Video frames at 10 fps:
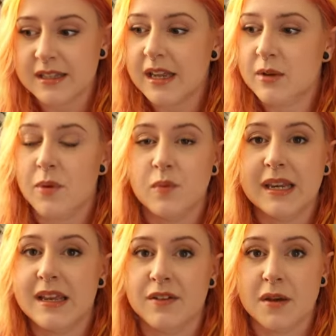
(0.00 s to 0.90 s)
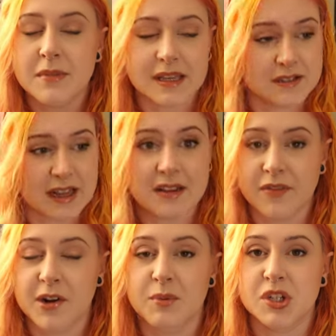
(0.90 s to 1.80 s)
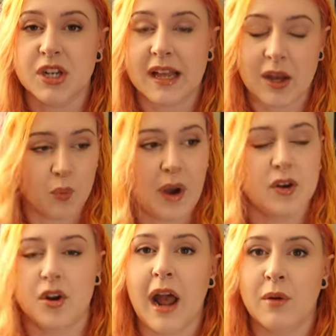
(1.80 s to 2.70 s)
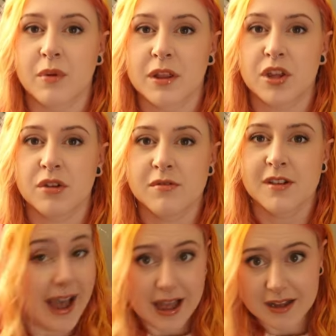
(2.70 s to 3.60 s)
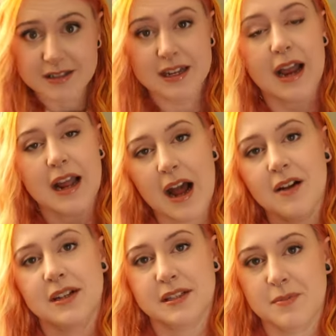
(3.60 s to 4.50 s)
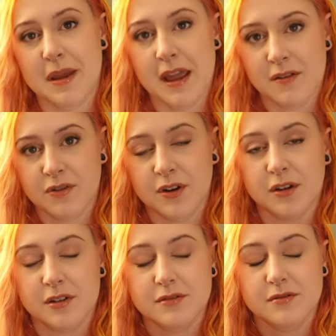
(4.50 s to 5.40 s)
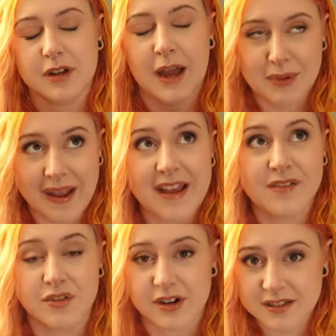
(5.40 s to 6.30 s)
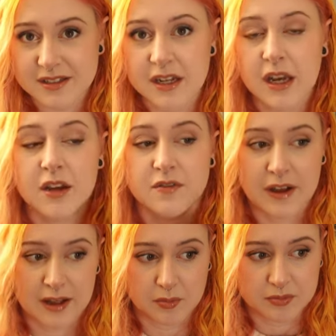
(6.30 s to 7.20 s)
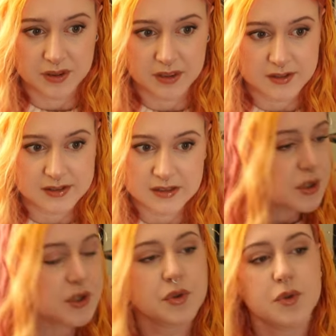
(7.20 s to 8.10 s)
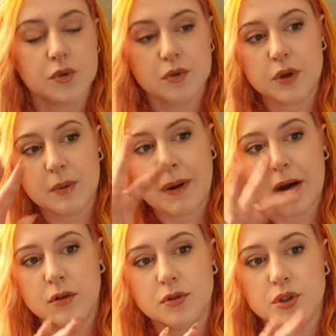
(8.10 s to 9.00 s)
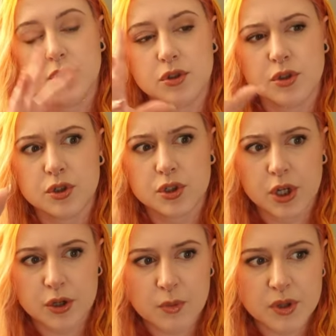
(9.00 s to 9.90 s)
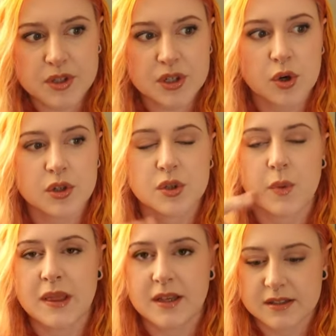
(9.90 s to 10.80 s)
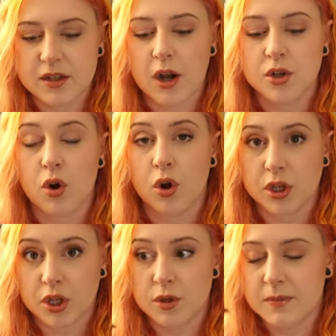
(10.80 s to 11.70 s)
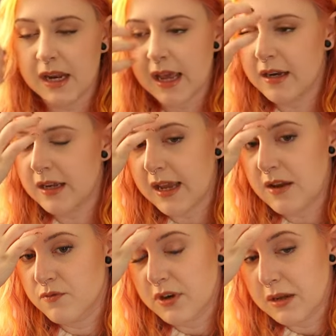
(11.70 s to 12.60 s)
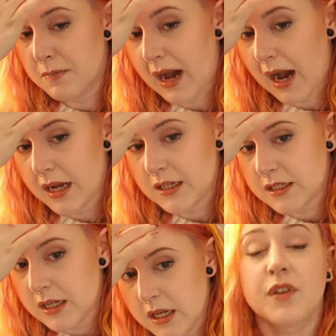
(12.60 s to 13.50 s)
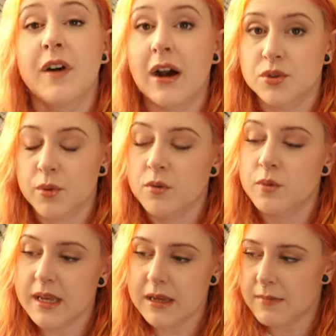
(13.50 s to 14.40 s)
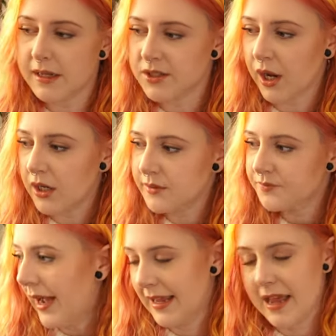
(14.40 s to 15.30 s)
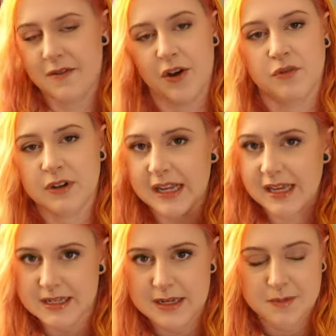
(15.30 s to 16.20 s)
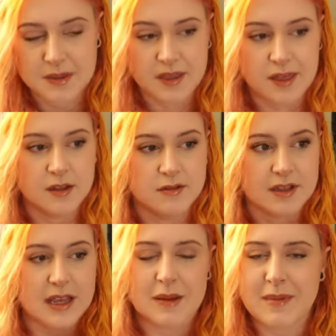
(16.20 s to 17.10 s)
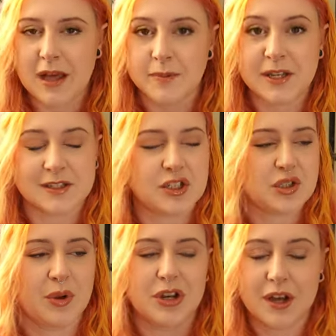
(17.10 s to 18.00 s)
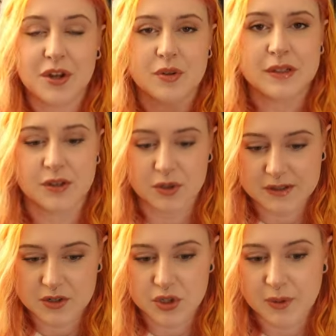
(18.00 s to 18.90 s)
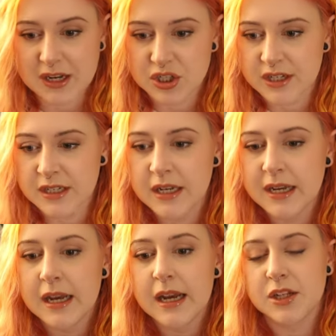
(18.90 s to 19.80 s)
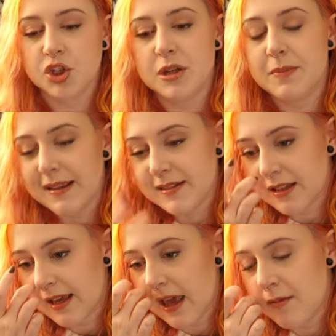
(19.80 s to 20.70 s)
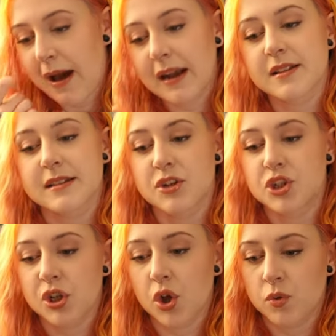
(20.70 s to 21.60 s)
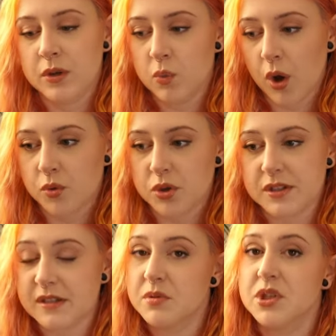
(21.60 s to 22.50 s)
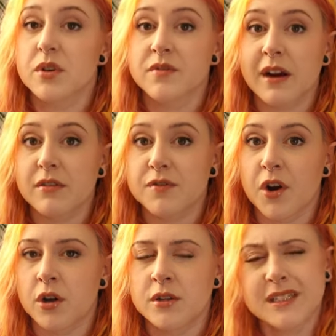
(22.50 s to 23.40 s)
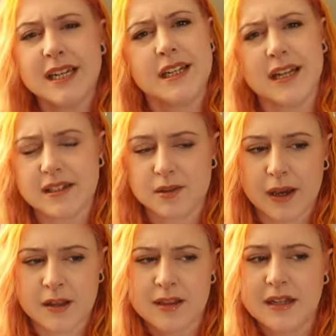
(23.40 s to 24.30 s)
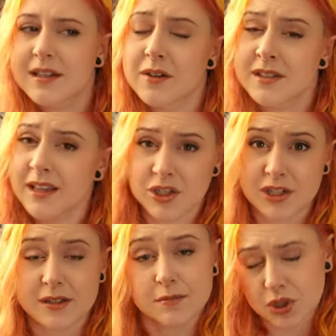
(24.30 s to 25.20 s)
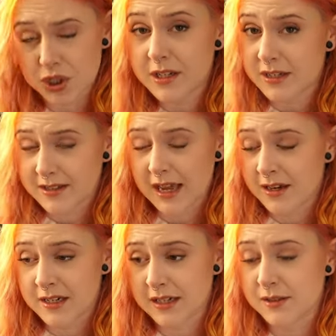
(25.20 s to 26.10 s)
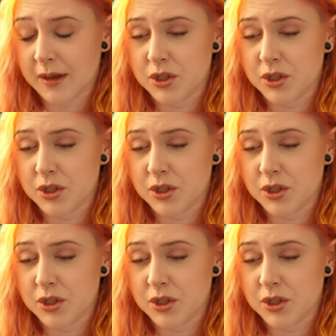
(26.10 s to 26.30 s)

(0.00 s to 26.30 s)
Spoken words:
Like, when we leave him, he's like very much like, "Why aren't I with you?" And I have asked a behaviorist for help with this. So about 2 months ago, so when they started all accumulating and getting really bad, we found one, we emailed her. I gave her a really in-depth email because I just wanted her to know the whole situation. And she basically came back and said she'll only work with us if we do a vet referral, in a nice way. That sounds like she didn't, but she did say it in a nice way.